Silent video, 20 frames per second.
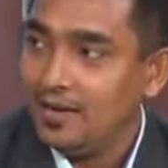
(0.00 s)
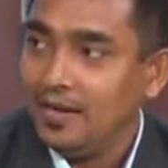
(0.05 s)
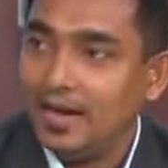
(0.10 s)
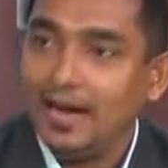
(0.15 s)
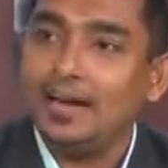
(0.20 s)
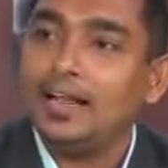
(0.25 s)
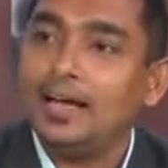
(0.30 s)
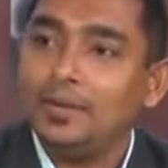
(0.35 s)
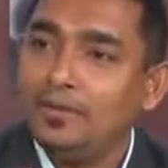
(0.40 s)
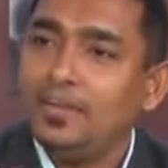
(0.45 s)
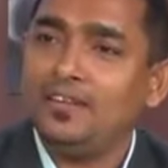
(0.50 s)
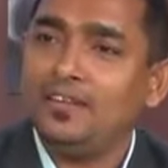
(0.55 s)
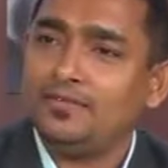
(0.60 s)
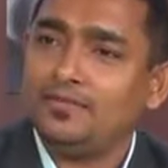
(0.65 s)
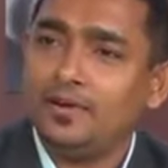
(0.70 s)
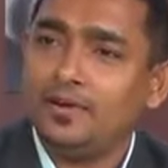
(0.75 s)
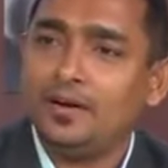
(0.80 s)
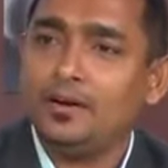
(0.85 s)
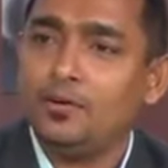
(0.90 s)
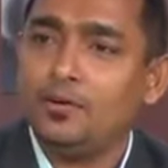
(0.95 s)
And I believe
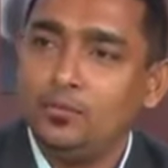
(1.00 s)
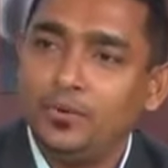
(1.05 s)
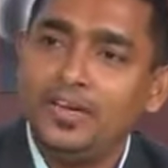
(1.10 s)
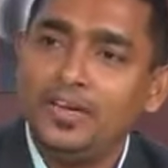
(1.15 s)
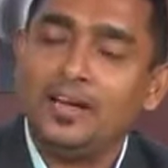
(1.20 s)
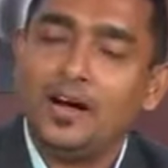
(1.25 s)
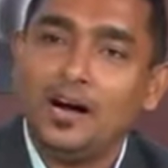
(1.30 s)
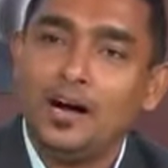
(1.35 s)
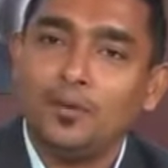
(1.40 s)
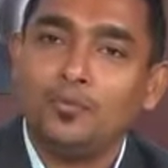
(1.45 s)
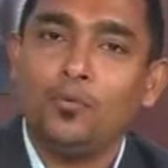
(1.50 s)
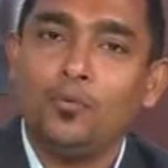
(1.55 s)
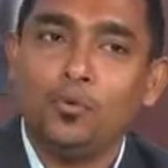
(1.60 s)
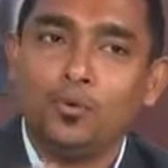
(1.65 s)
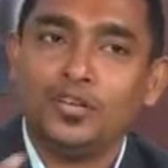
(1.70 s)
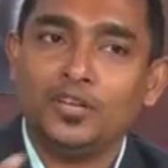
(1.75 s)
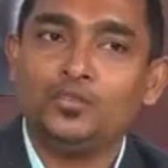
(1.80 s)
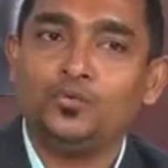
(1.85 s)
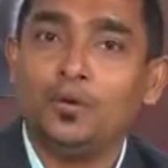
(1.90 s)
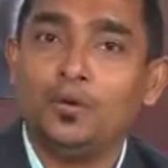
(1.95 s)
uh, we are more
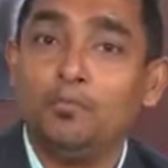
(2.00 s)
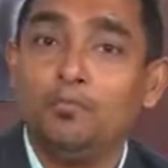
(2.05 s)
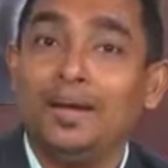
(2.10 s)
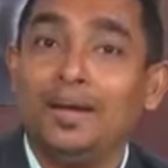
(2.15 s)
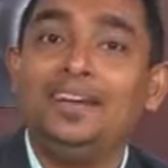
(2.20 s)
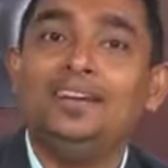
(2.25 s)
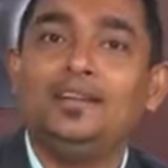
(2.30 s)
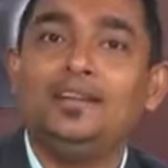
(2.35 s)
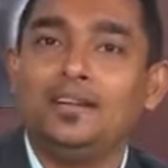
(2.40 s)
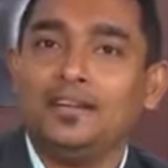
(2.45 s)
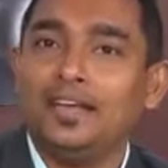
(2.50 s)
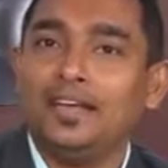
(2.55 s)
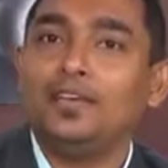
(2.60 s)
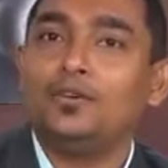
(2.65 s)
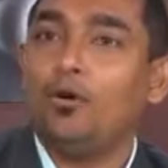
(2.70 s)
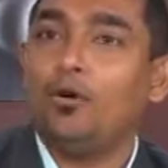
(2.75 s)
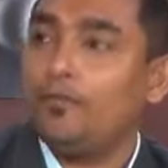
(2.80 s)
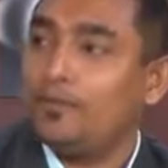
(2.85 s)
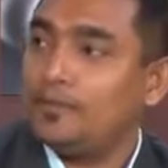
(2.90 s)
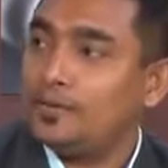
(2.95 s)
into a mentoring
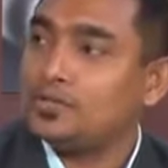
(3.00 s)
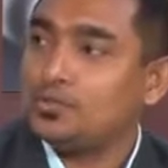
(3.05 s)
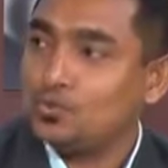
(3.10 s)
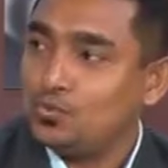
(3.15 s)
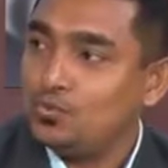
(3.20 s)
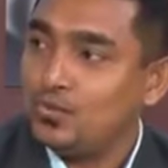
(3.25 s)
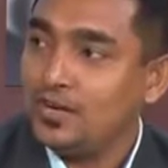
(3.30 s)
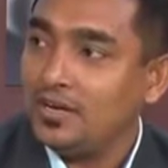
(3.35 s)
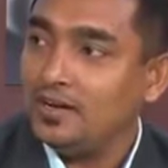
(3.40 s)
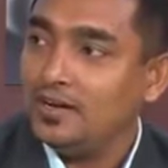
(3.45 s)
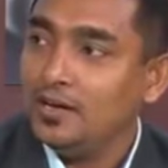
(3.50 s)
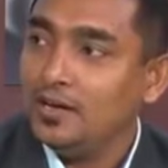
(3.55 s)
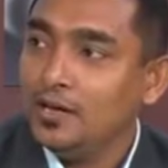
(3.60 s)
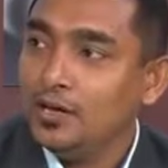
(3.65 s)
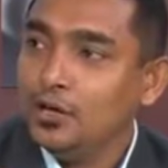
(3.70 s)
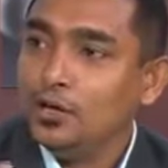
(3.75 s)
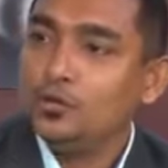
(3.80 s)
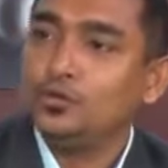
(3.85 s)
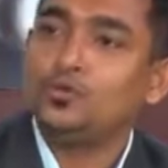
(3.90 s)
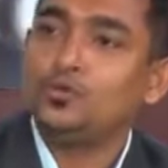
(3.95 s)
of a student
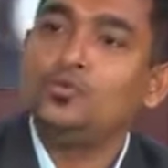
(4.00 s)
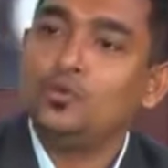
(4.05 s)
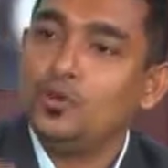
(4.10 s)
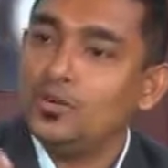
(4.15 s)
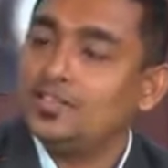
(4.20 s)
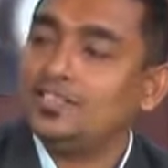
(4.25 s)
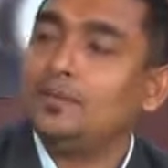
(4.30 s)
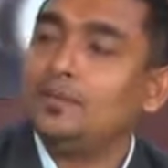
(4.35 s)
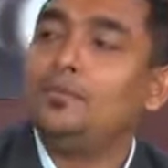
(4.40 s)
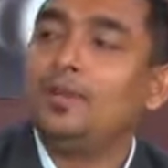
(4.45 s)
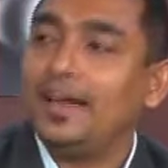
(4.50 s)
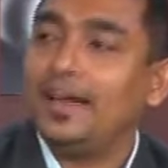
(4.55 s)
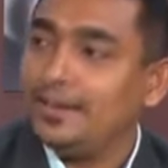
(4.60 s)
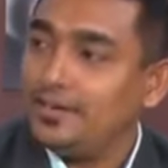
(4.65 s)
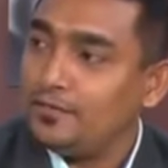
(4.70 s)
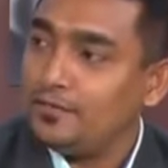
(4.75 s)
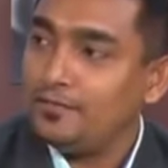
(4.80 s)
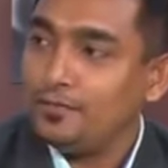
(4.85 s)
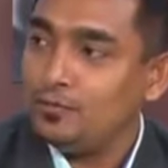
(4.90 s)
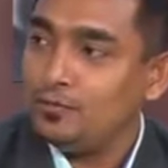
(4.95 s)
towards a
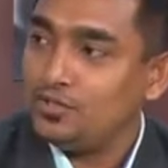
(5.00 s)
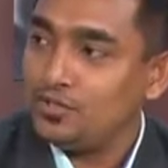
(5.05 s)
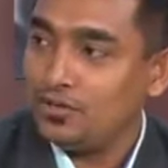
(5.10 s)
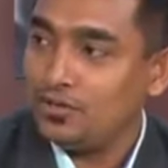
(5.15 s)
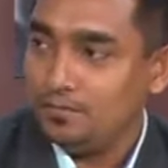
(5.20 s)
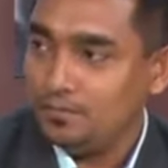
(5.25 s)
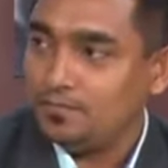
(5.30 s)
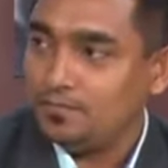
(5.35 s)
brighter future